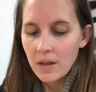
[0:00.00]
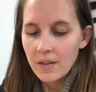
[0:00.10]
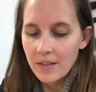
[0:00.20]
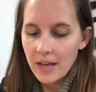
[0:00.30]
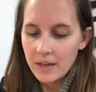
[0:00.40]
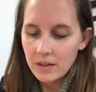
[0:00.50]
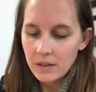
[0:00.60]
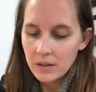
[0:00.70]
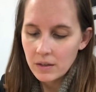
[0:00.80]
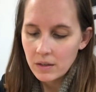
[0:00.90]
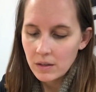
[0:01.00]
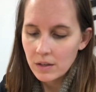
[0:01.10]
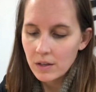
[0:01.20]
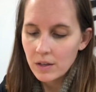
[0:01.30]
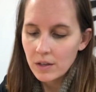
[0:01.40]
Then,
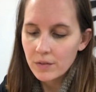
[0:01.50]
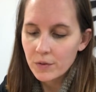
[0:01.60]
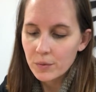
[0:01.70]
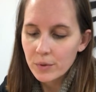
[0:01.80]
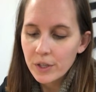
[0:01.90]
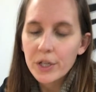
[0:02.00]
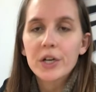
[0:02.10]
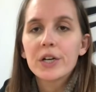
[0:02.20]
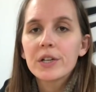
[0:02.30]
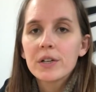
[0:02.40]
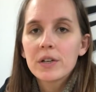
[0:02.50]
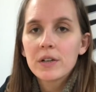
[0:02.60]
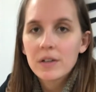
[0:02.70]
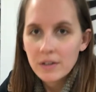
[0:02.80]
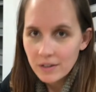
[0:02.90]
if you're really good,
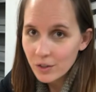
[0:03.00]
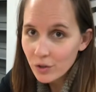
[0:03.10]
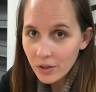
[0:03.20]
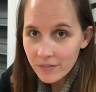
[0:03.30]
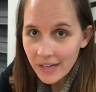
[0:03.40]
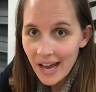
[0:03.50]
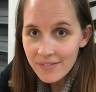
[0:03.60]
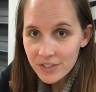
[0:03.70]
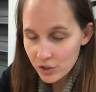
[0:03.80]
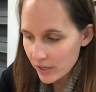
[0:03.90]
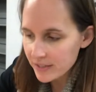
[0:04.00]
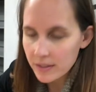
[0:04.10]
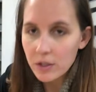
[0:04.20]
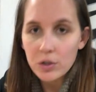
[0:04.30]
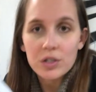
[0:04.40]
you don't even have to trace
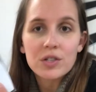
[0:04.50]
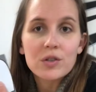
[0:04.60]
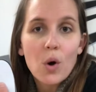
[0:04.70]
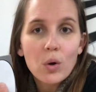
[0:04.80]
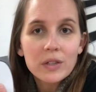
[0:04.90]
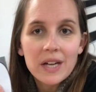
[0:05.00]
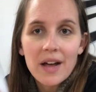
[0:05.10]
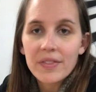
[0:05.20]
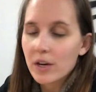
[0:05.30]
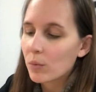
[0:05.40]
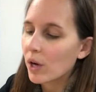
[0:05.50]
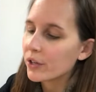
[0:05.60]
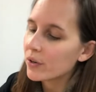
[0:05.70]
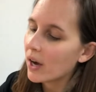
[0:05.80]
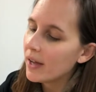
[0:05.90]
it. You can just hold it on there while
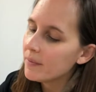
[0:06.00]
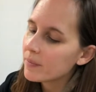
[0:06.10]
you cut,